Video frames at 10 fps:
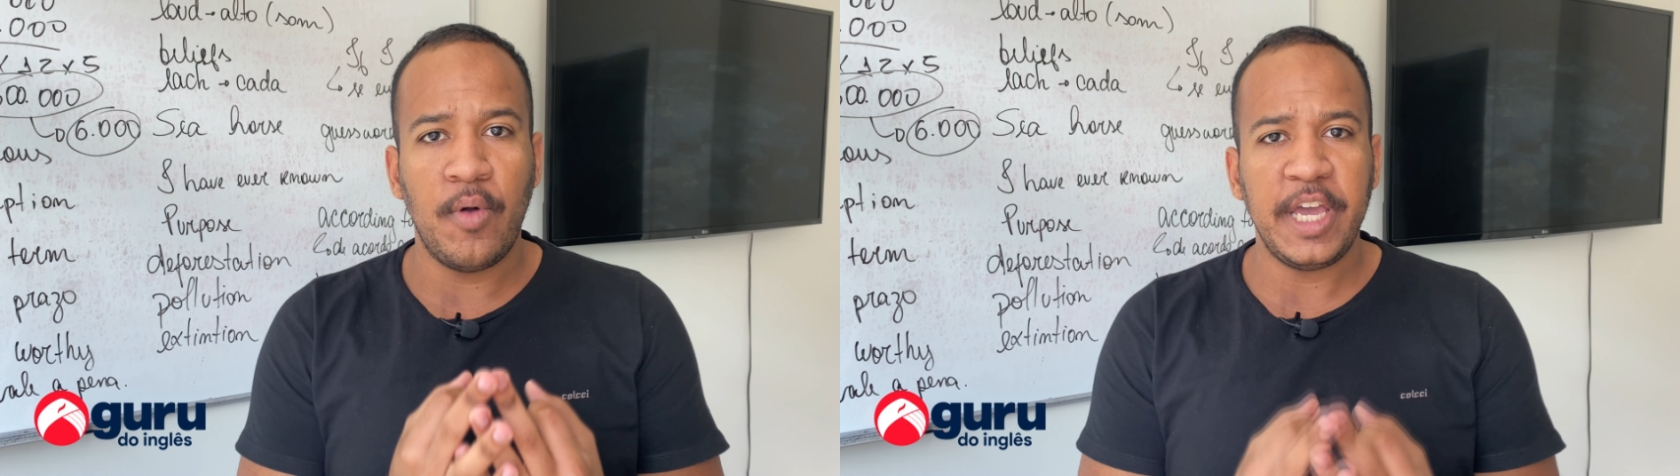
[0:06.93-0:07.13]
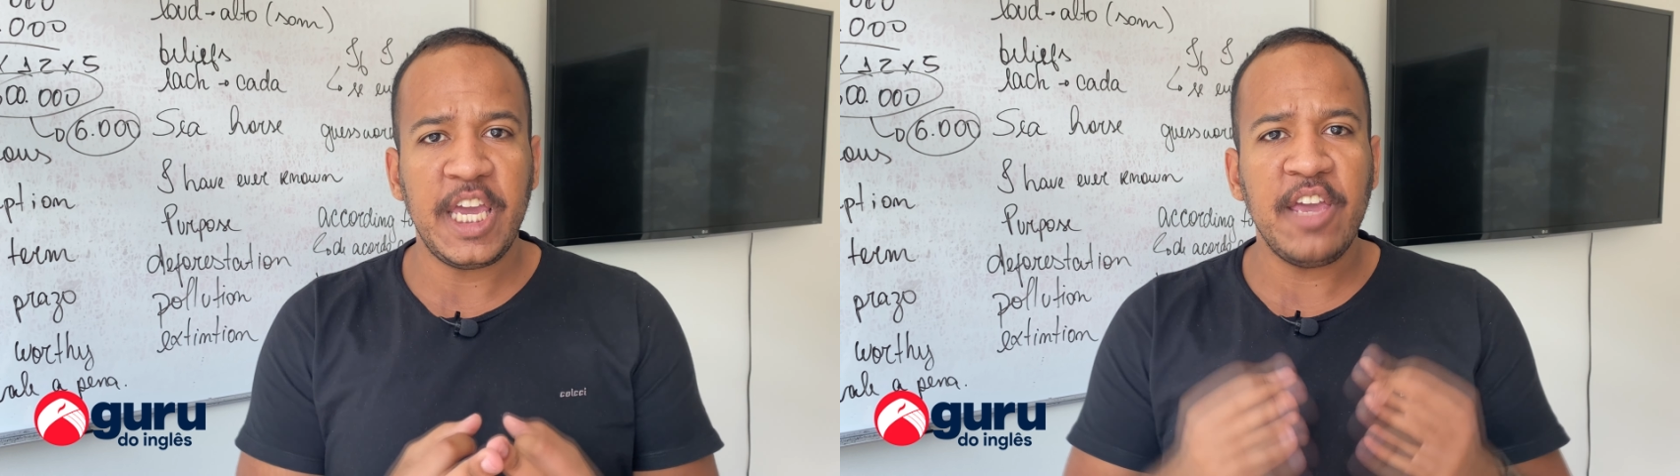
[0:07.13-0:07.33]

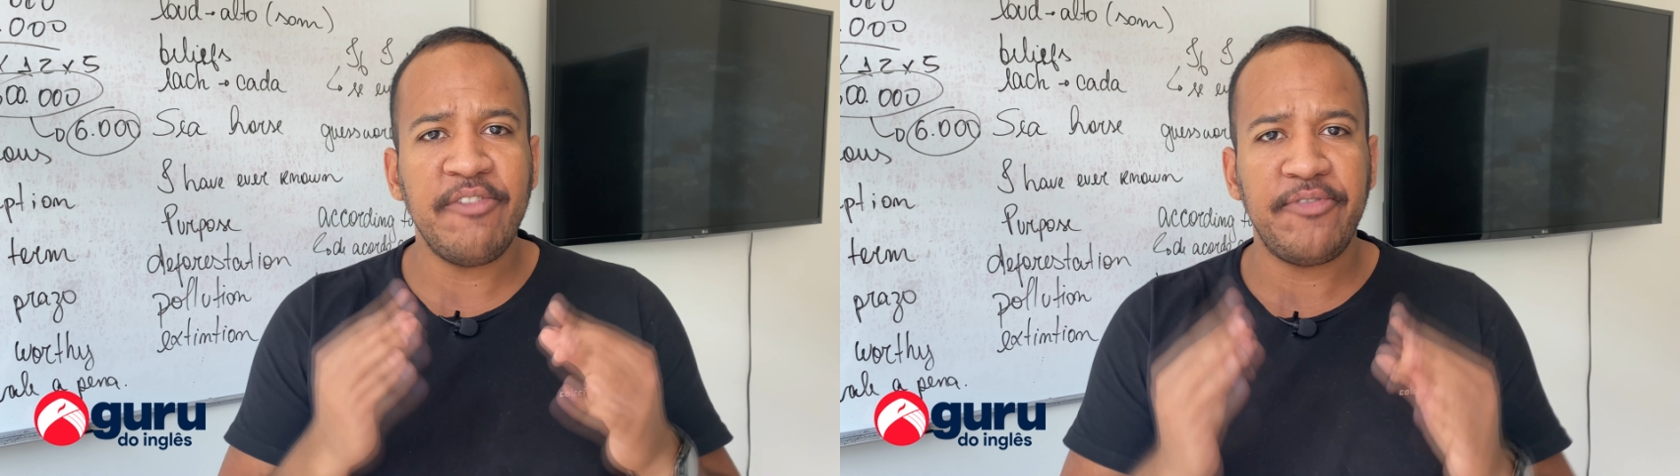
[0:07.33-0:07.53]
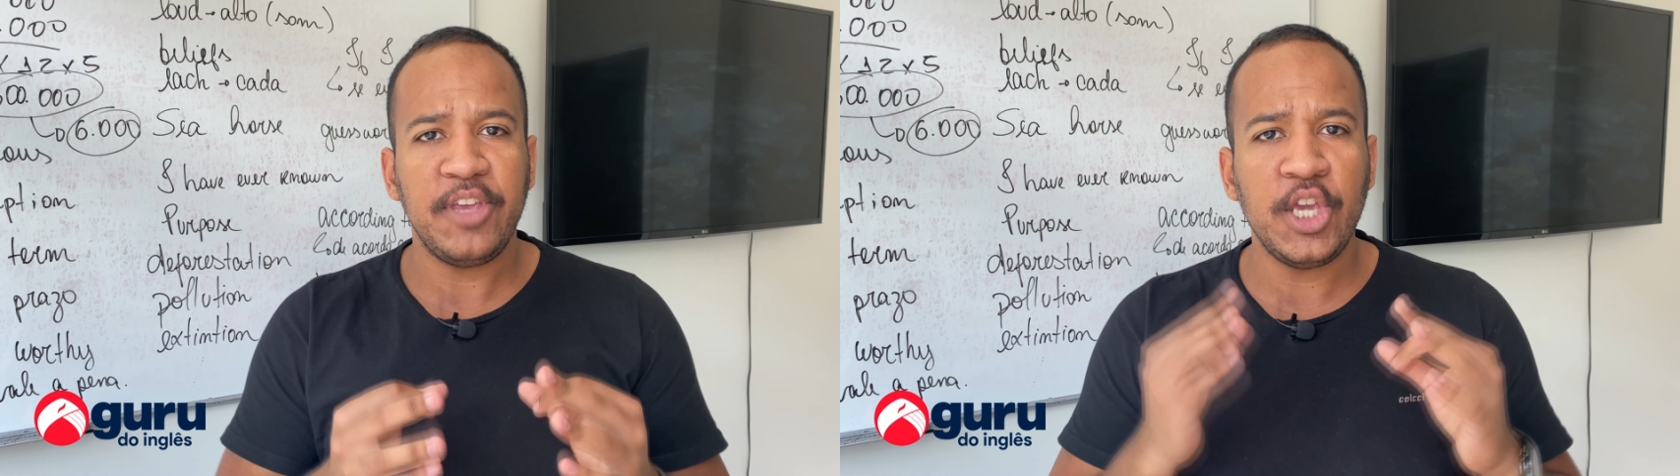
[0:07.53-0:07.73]

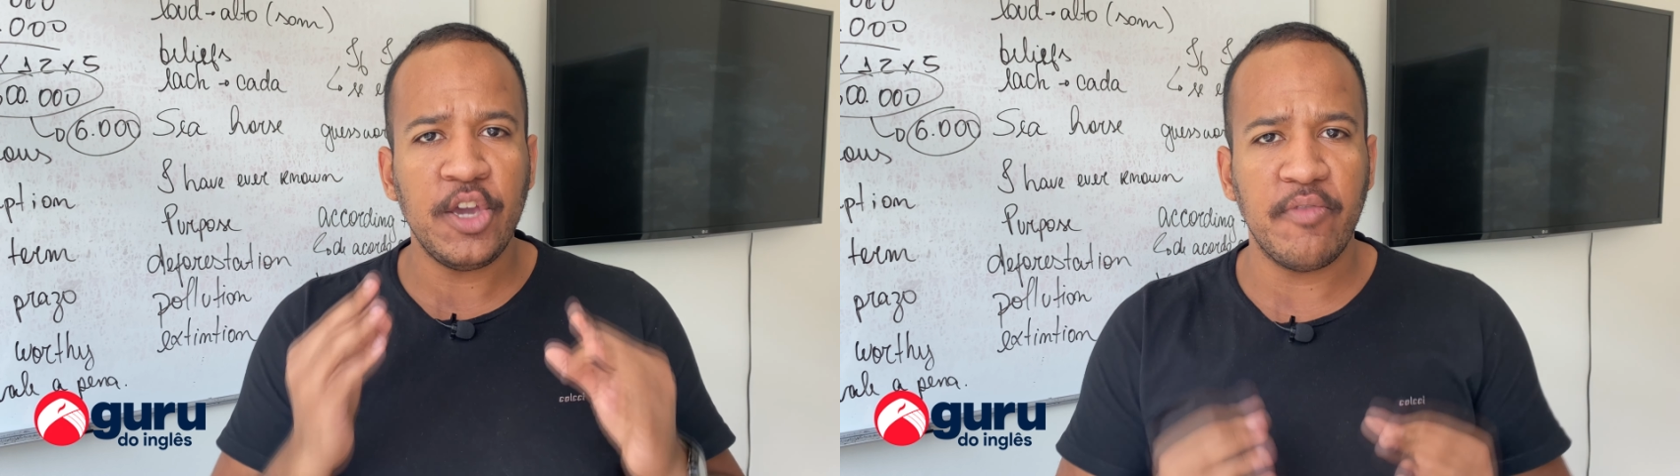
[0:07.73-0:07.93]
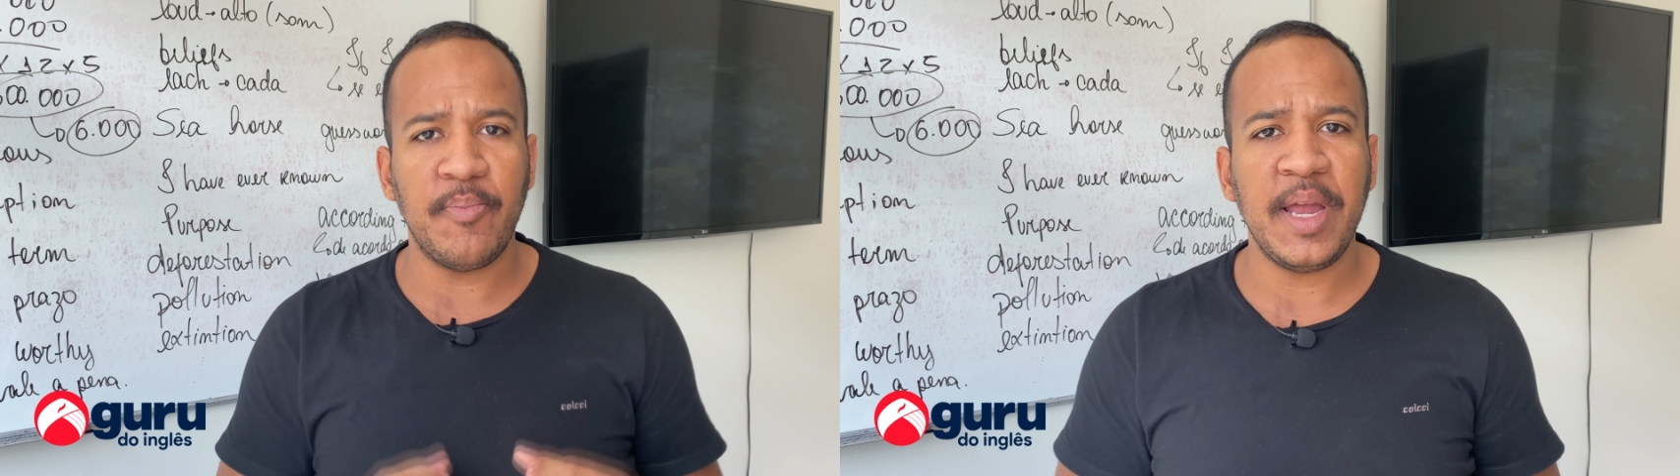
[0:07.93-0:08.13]
If
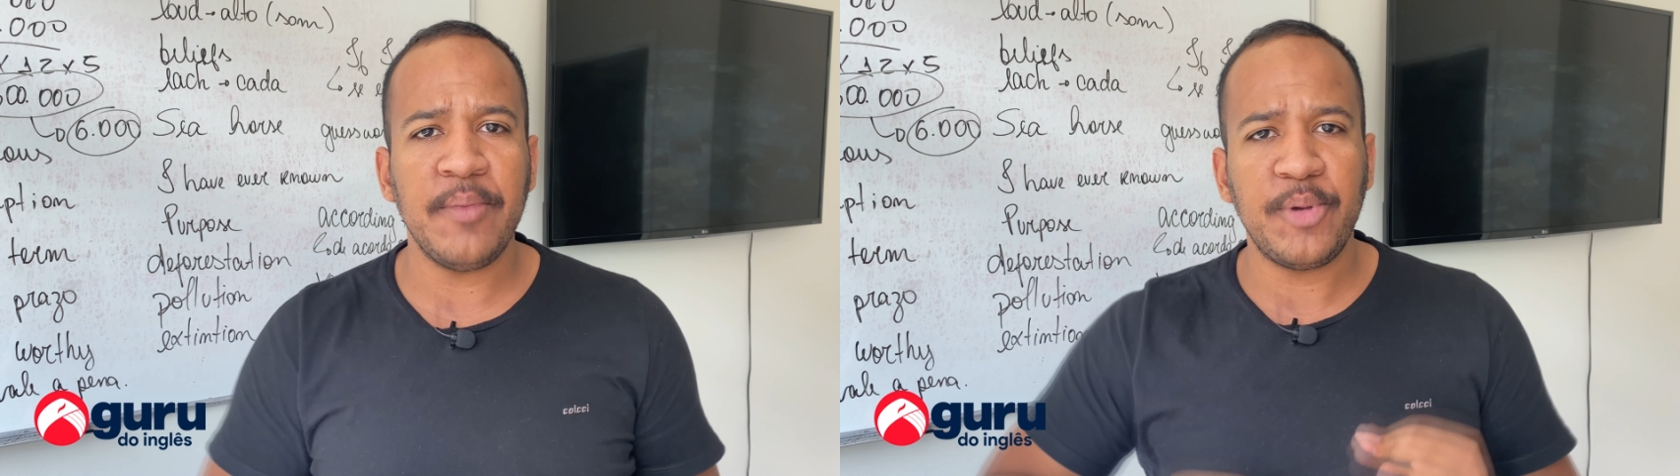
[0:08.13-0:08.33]
you've been